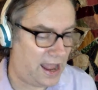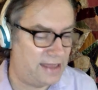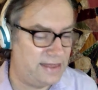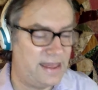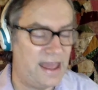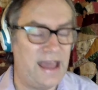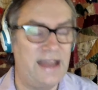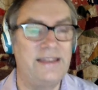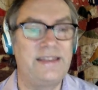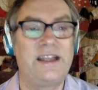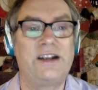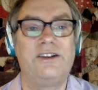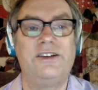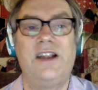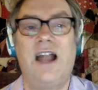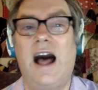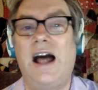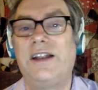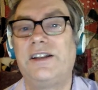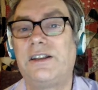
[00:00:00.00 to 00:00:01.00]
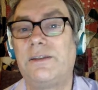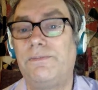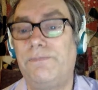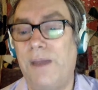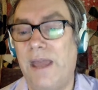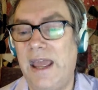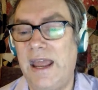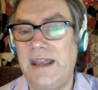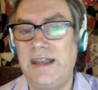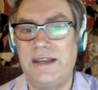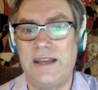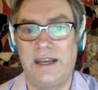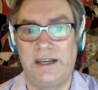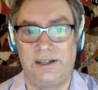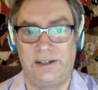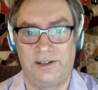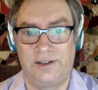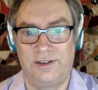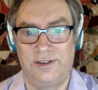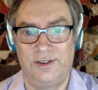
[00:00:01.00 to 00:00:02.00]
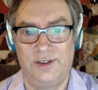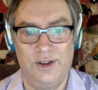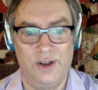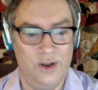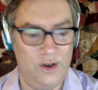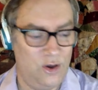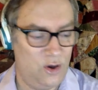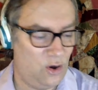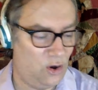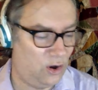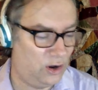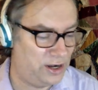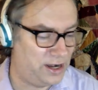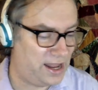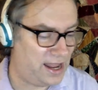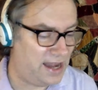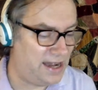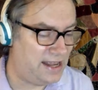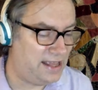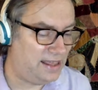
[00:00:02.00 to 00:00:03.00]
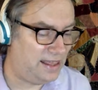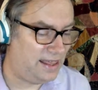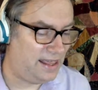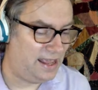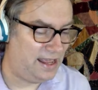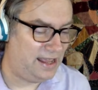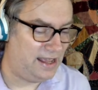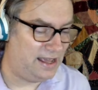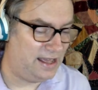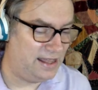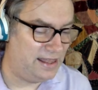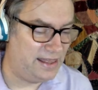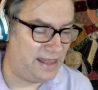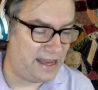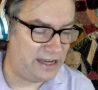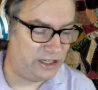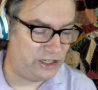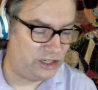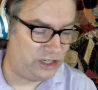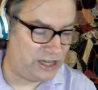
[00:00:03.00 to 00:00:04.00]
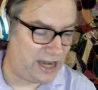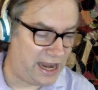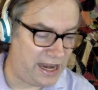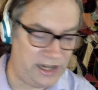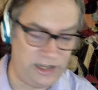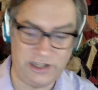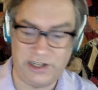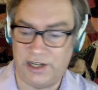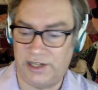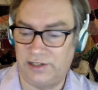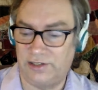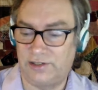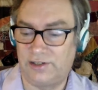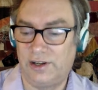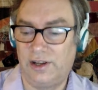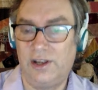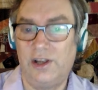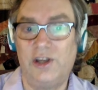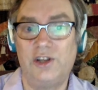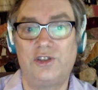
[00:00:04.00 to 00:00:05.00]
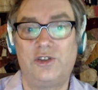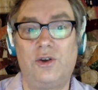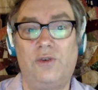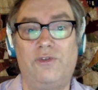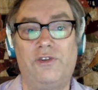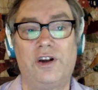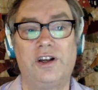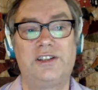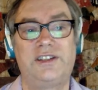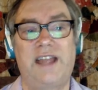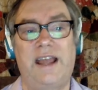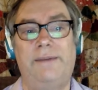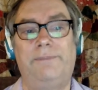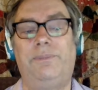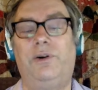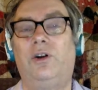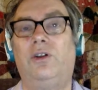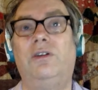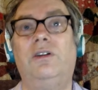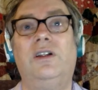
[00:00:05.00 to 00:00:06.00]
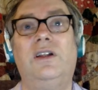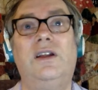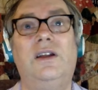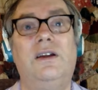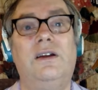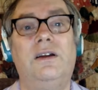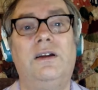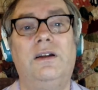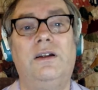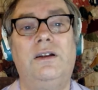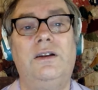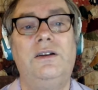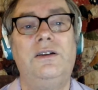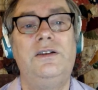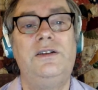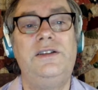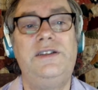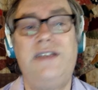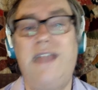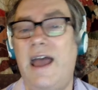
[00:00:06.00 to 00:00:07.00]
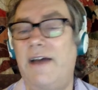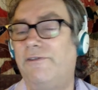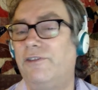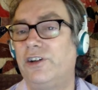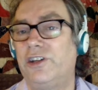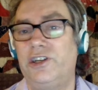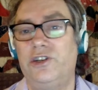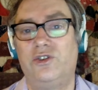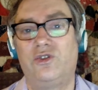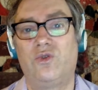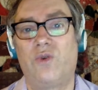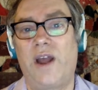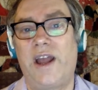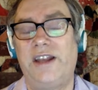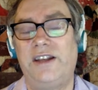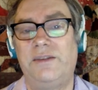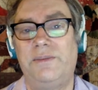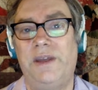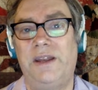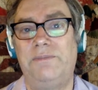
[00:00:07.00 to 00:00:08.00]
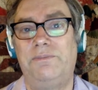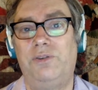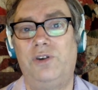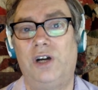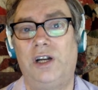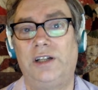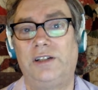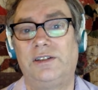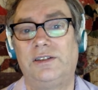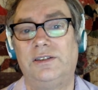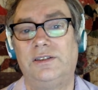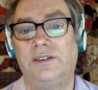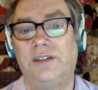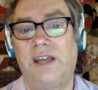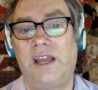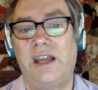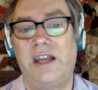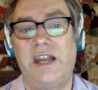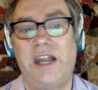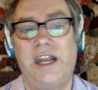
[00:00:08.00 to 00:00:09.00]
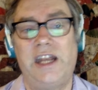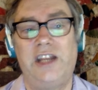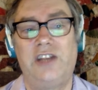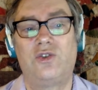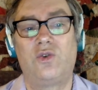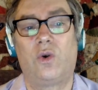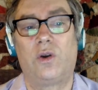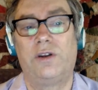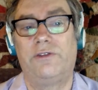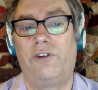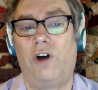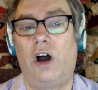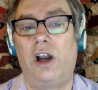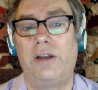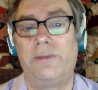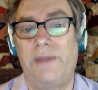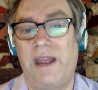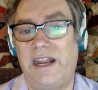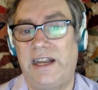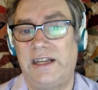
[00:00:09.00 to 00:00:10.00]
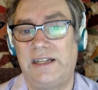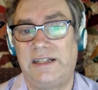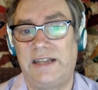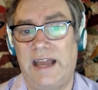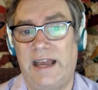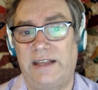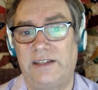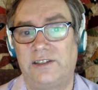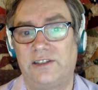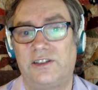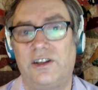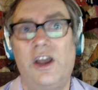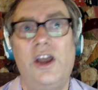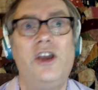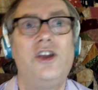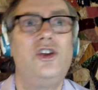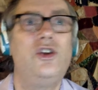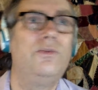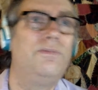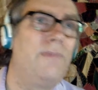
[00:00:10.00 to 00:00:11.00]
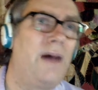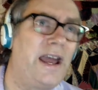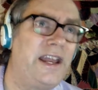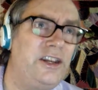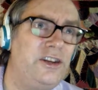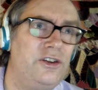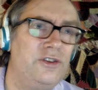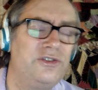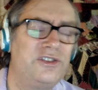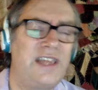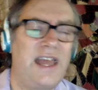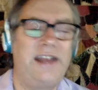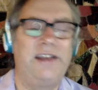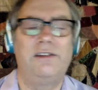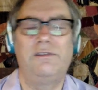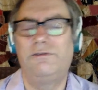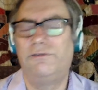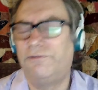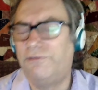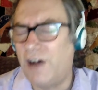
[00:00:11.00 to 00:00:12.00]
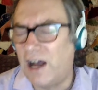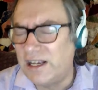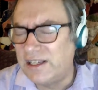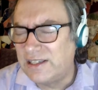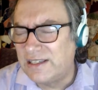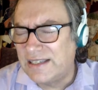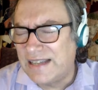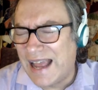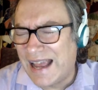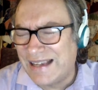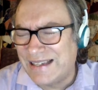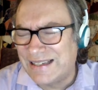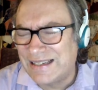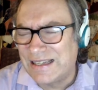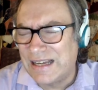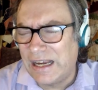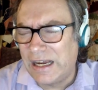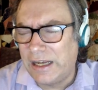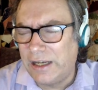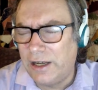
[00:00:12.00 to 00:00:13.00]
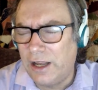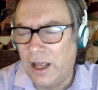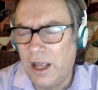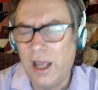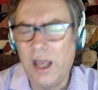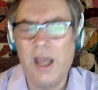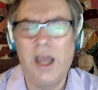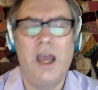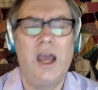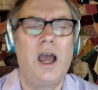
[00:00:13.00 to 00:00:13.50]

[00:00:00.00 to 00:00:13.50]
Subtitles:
and that they're not dependent on anything that changes. So, for example, never use random input in any sort of automated test. You might use that in fuzz testing.